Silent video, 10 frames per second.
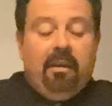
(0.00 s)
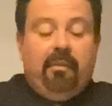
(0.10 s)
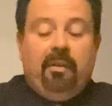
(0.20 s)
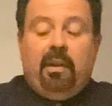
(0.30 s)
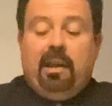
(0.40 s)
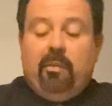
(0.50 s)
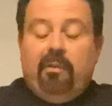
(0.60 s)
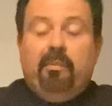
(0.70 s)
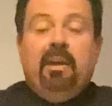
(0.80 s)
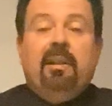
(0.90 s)
feel like we've
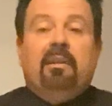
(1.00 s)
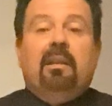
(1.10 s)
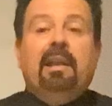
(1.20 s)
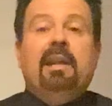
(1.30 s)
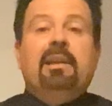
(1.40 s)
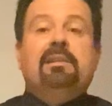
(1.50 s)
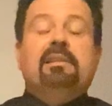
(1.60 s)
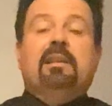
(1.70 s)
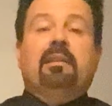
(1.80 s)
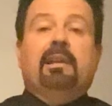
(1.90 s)
been cleansed
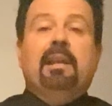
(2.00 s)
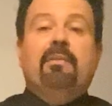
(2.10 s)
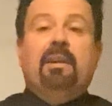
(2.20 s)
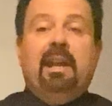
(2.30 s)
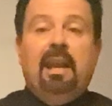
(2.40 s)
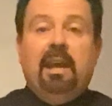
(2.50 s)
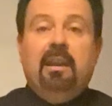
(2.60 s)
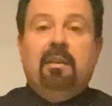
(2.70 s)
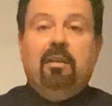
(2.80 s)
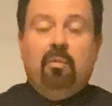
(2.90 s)
and leave again
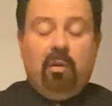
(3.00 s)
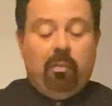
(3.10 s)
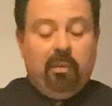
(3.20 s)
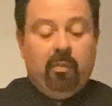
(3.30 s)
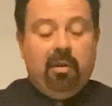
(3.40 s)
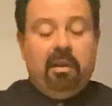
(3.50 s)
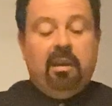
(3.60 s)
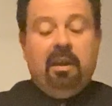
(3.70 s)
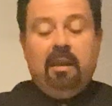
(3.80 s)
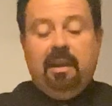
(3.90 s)
and do what we want.
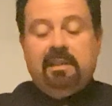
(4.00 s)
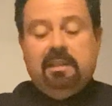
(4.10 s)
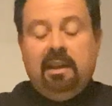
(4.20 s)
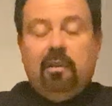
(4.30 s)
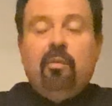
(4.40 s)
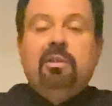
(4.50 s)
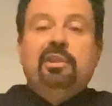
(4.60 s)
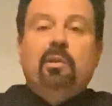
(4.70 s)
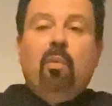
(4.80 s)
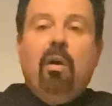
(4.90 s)
That's not a
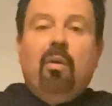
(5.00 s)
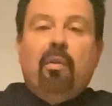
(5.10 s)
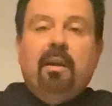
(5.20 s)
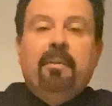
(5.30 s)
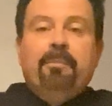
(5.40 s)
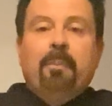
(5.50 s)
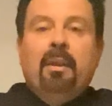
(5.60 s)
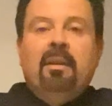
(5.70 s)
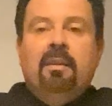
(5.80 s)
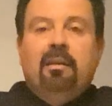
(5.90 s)
Christian walk.
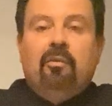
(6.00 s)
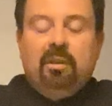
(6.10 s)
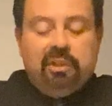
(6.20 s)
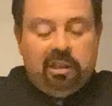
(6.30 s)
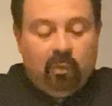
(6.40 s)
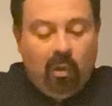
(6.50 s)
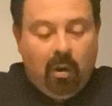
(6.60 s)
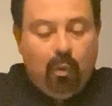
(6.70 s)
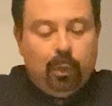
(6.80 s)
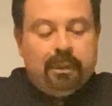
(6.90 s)
Christian
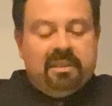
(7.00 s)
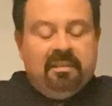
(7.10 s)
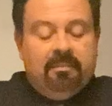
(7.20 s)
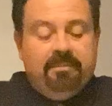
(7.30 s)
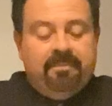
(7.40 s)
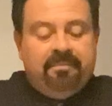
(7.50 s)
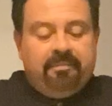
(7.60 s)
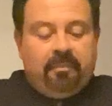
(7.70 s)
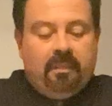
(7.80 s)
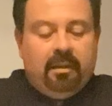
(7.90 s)
walk is
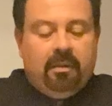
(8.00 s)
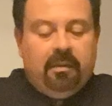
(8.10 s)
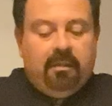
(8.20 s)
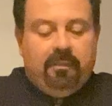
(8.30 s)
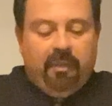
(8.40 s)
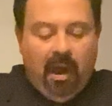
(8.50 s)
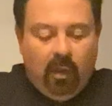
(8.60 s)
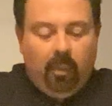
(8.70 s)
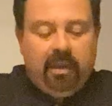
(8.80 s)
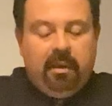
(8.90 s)

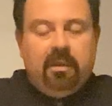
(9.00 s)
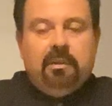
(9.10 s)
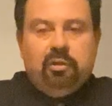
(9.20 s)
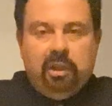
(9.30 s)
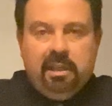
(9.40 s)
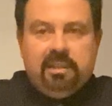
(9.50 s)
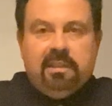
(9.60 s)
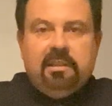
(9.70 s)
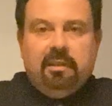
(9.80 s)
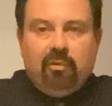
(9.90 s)
following
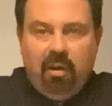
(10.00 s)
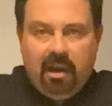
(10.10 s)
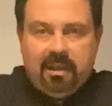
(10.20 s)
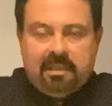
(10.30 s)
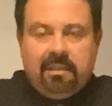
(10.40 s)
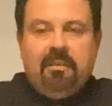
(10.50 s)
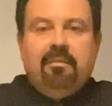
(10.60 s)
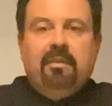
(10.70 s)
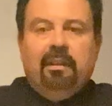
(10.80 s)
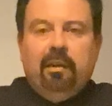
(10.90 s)
Jesus Christ,
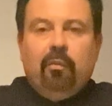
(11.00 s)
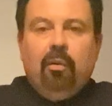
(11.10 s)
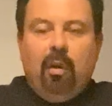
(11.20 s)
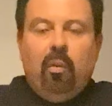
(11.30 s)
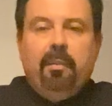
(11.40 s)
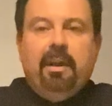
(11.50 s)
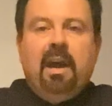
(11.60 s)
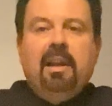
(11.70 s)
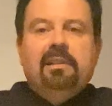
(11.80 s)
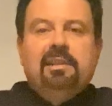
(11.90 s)
the literal only
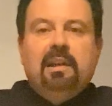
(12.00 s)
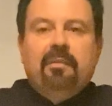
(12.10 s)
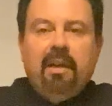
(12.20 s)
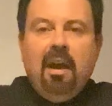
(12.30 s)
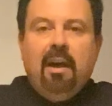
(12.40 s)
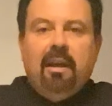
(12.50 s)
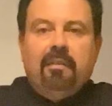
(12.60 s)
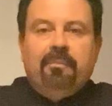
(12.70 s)
begotten Son of God.